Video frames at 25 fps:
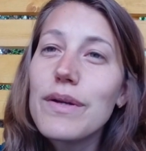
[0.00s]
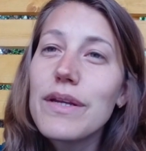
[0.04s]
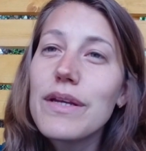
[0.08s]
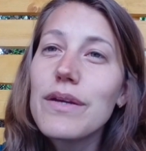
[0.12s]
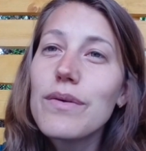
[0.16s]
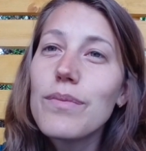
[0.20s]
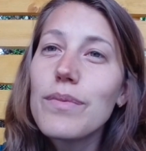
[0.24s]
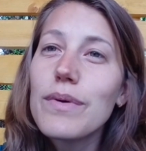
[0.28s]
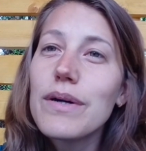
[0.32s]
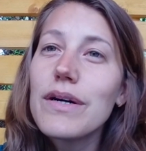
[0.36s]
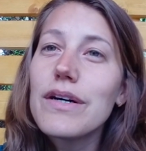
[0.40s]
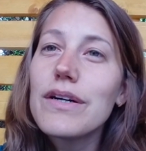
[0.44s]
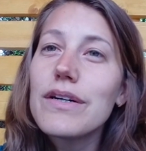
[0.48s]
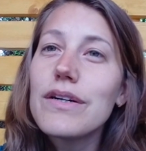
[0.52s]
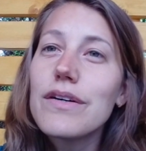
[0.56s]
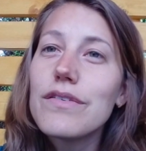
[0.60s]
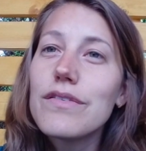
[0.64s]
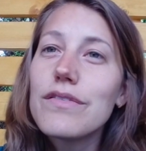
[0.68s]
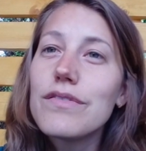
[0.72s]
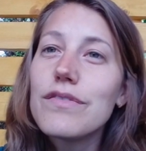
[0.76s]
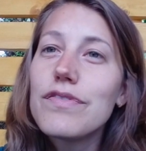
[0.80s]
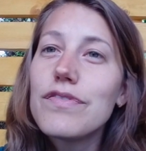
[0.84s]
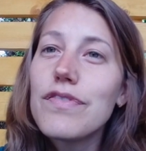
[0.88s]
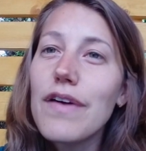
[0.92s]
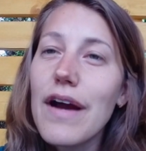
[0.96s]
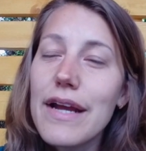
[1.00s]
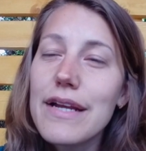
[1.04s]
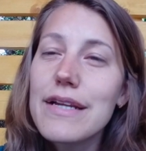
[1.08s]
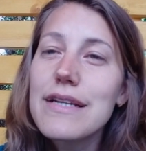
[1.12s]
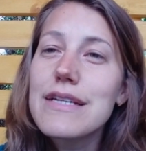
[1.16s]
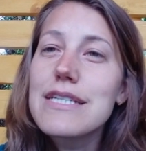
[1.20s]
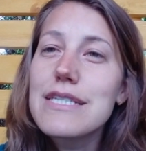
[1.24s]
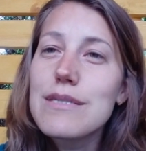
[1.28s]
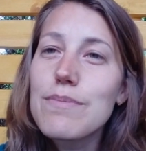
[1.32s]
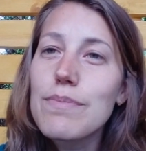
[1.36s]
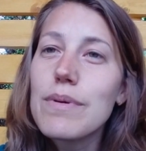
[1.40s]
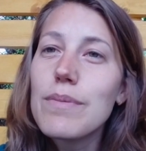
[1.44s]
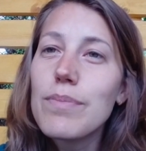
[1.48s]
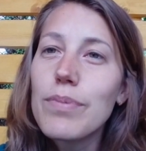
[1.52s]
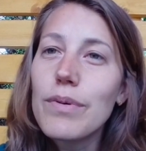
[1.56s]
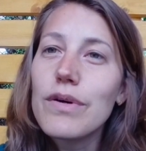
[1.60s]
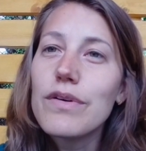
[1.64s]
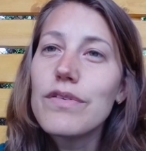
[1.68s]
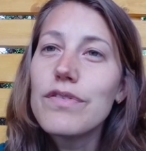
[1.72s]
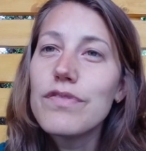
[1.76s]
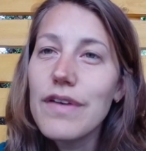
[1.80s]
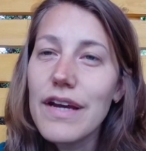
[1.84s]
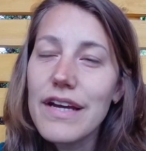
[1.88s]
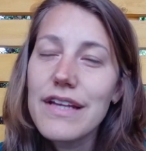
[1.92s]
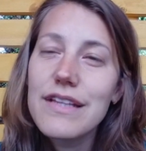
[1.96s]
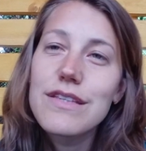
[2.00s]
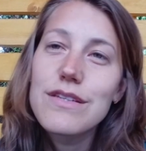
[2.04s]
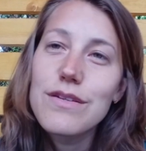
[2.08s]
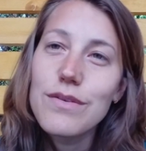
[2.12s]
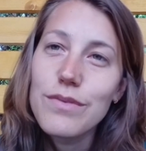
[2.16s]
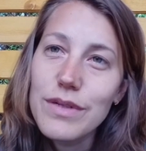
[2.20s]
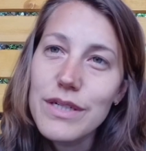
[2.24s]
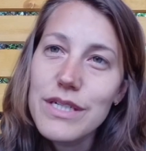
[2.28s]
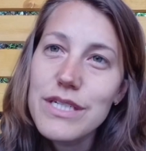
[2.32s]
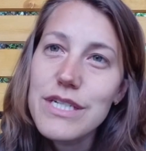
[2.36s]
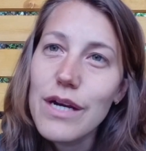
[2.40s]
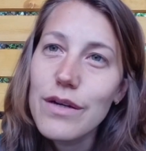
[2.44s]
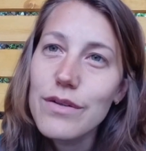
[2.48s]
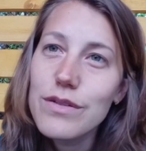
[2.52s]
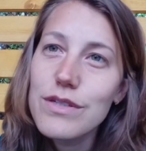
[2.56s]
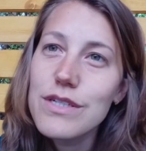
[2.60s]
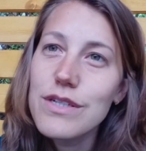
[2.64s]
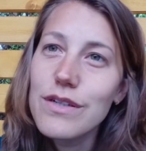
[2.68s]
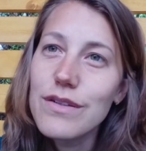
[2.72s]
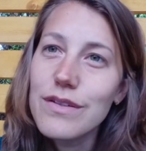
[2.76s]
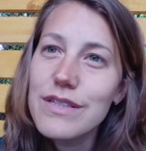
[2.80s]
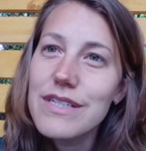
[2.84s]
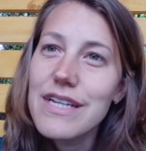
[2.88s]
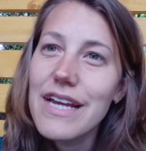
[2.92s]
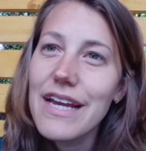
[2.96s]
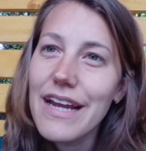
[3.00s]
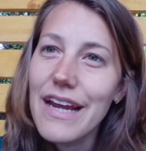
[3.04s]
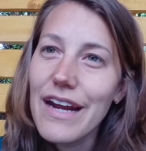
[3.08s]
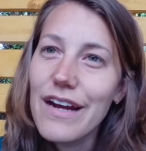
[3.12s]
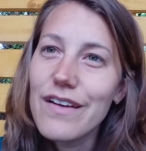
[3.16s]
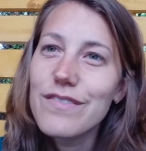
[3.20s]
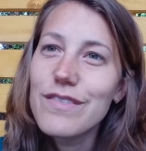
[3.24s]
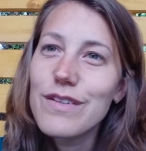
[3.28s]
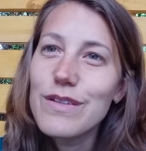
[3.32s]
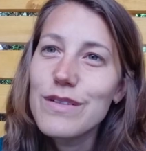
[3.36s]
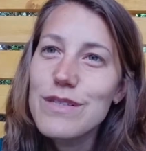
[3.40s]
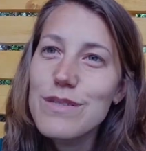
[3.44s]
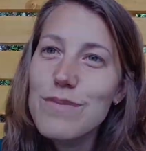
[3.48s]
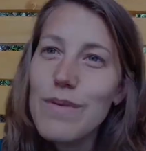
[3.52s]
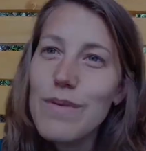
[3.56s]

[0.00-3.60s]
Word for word: and He will find His people of faith to reach out to you and take care of you as